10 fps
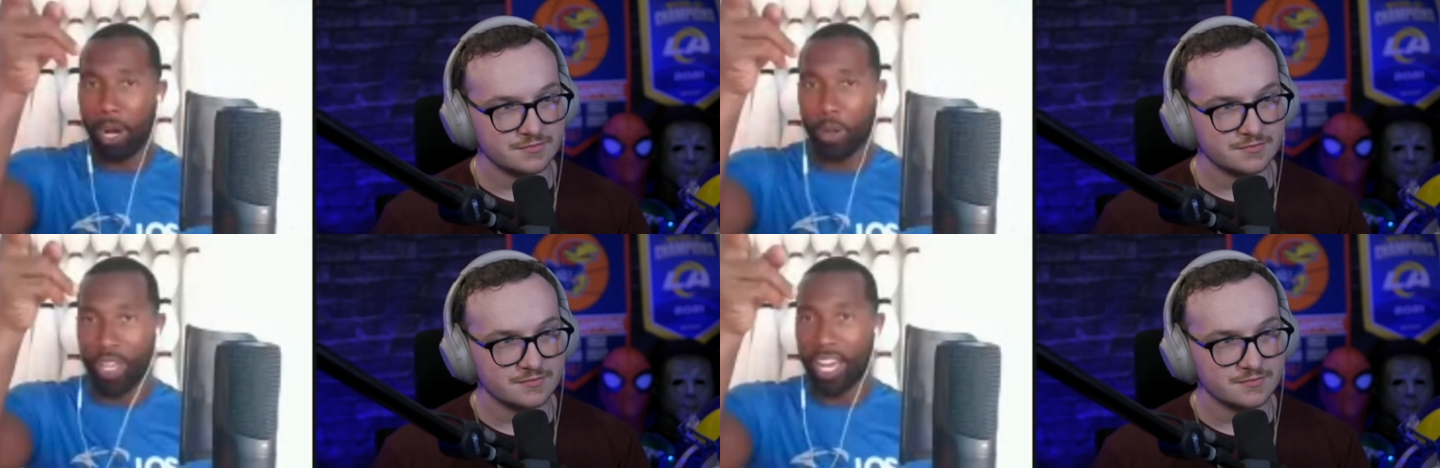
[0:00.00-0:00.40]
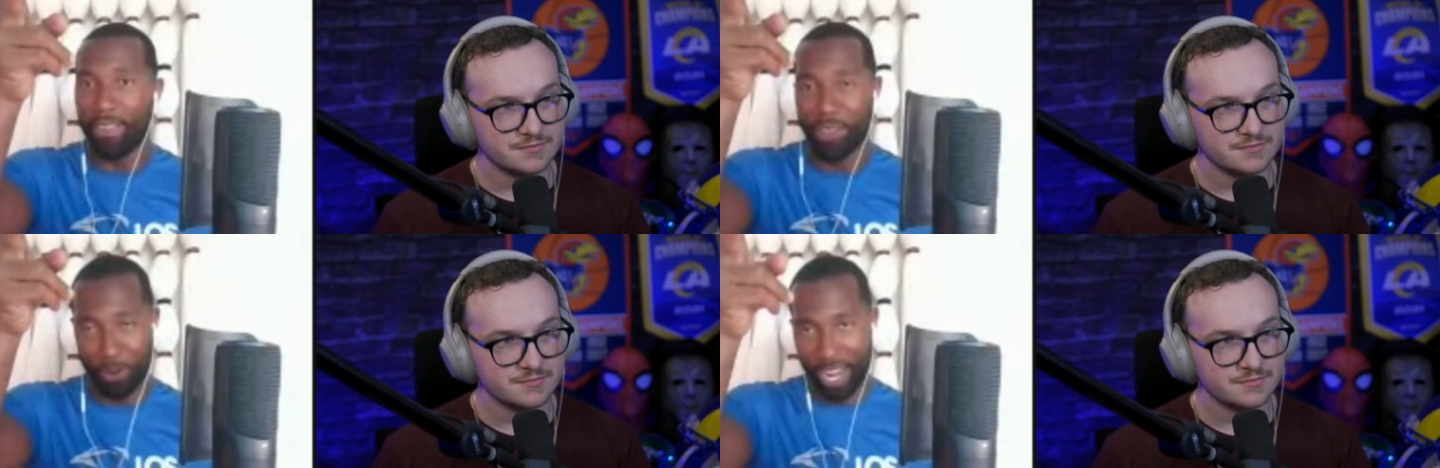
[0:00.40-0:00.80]
Speaker 1: ball the
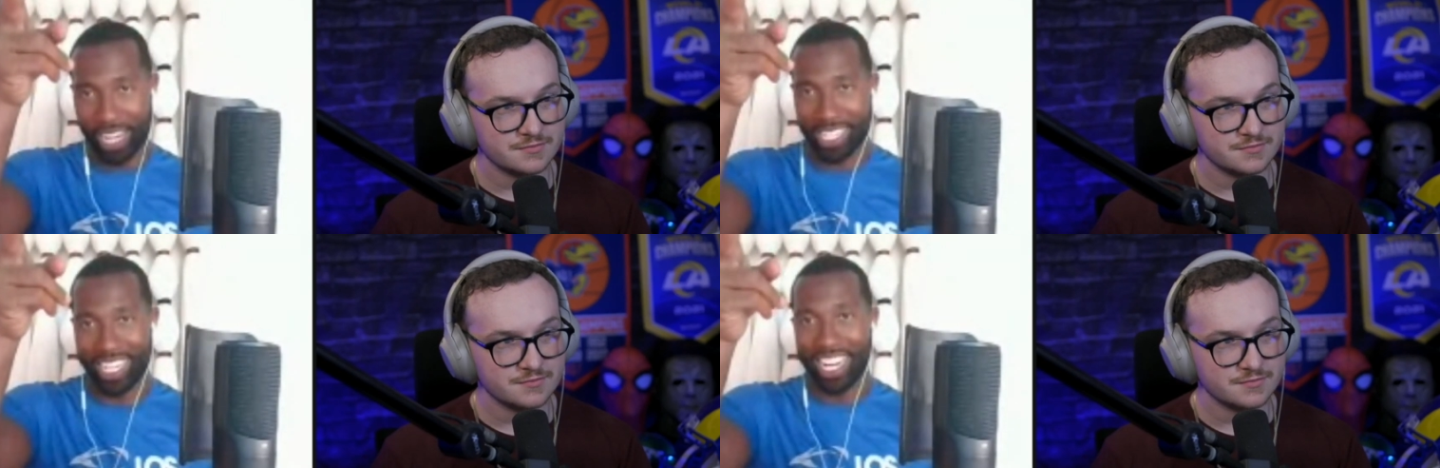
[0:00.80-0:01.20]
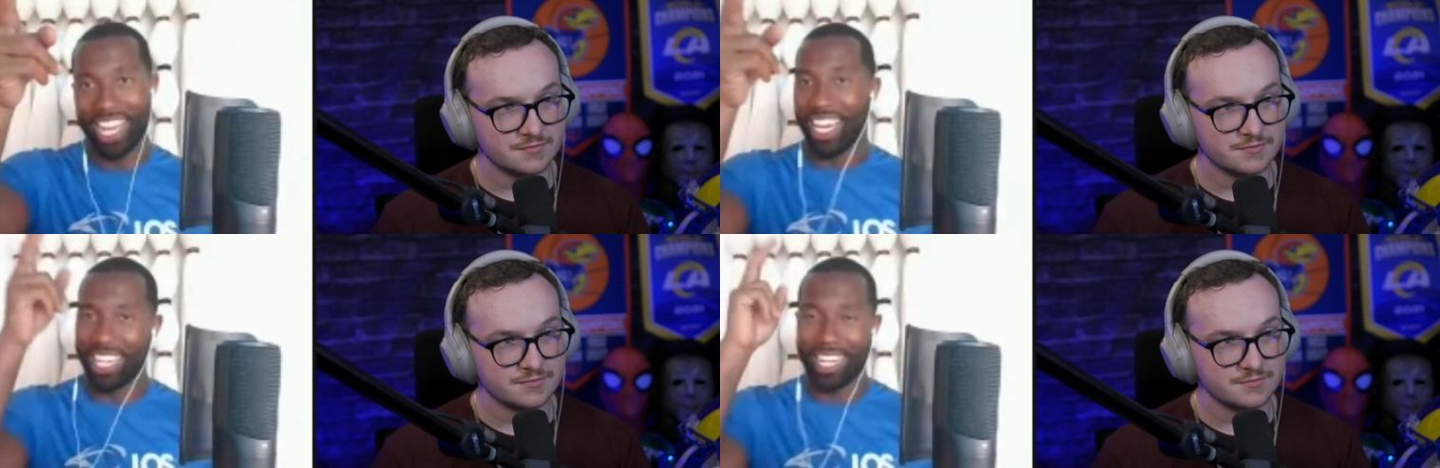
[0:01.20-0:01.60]
other direction,
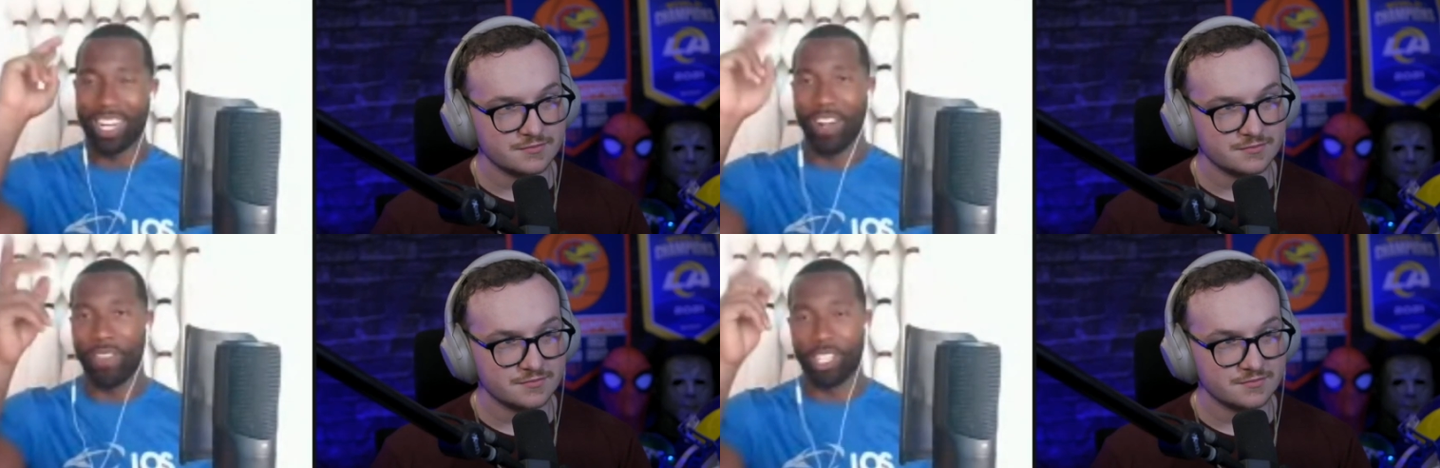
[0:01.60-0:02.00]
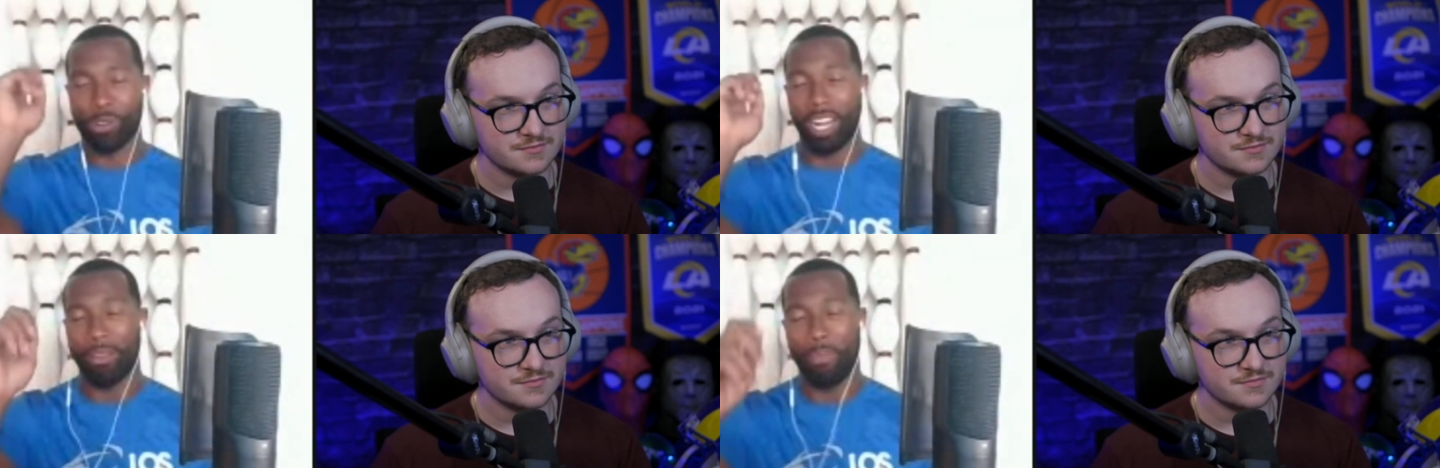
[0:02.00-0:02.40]
you know, and to
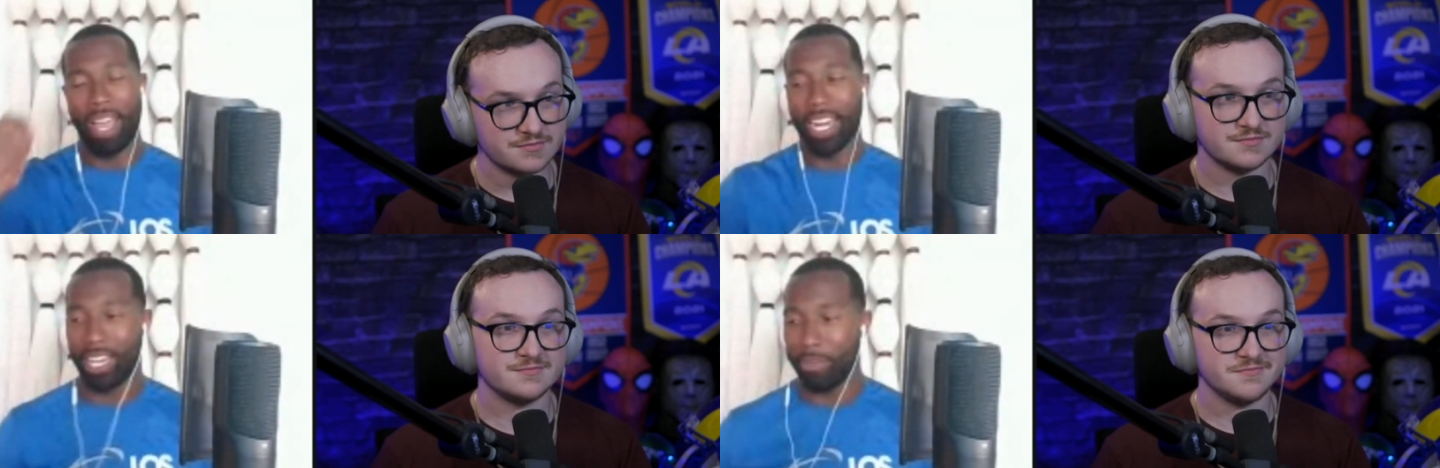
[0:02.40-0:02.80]
strike the band